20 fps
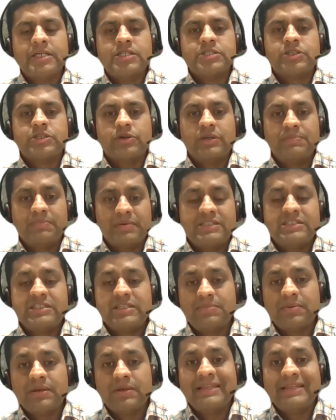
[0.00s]
So in
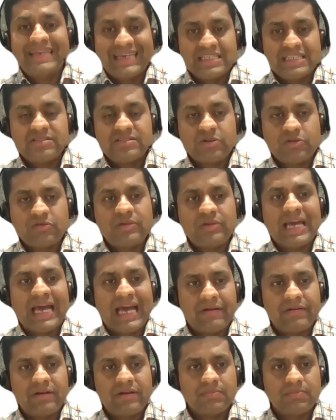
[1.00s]
principle, yes. So we
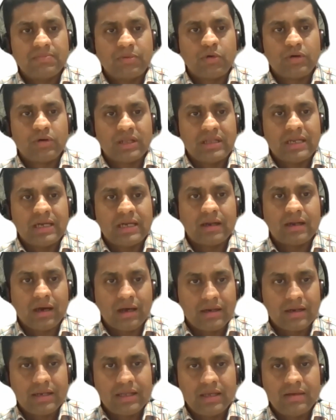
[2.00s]
have done protein and
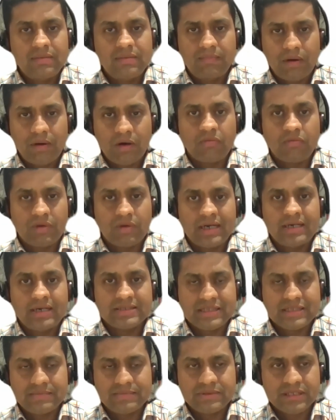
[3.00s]
RNA on one and the
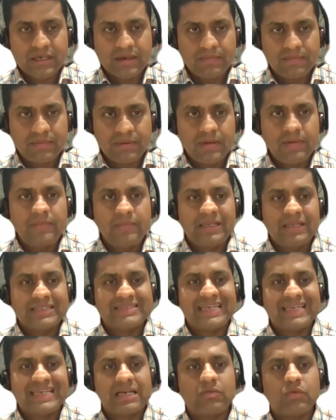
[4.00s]
same sample.
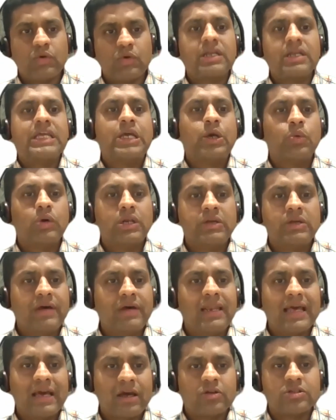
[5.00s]
Does that work equally
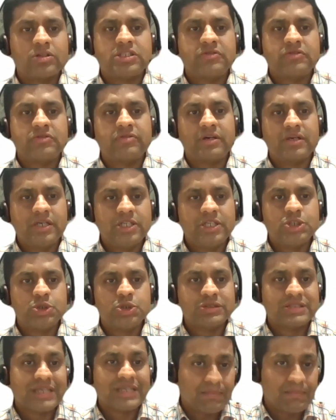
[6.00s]
well across different
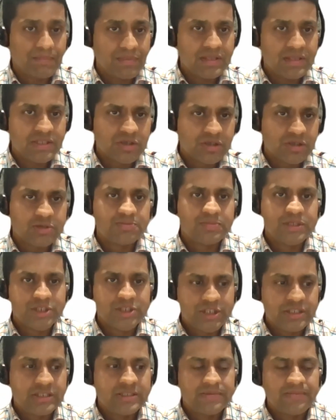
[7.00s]
tissue samples or
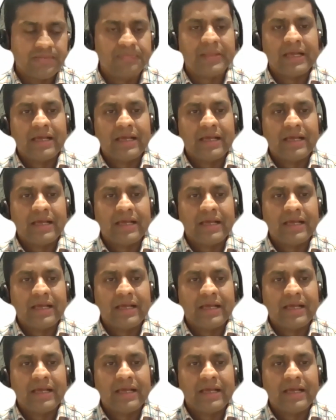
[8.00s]
species?